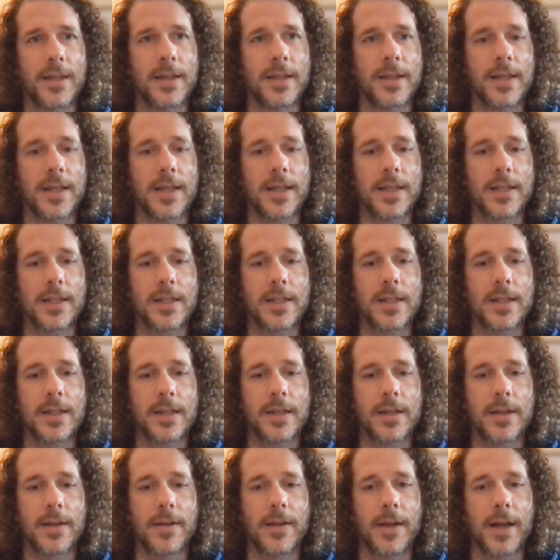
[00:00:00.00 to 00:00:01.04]
that
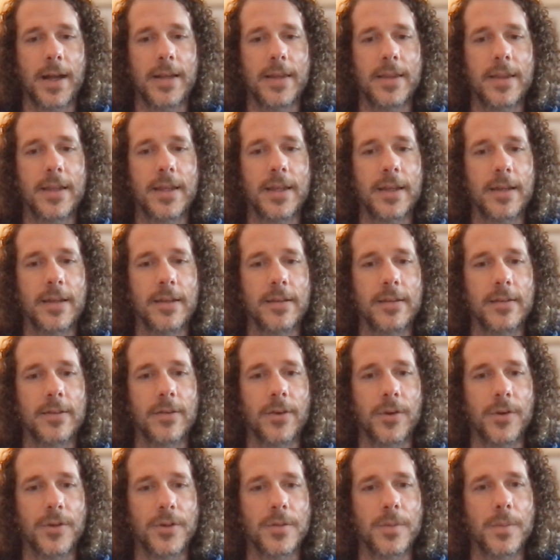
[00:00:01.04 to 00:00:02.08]
I think is
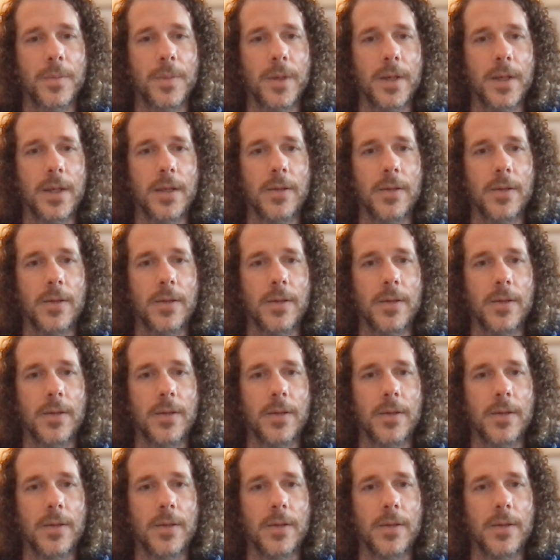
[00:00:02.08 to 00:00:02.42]
going to be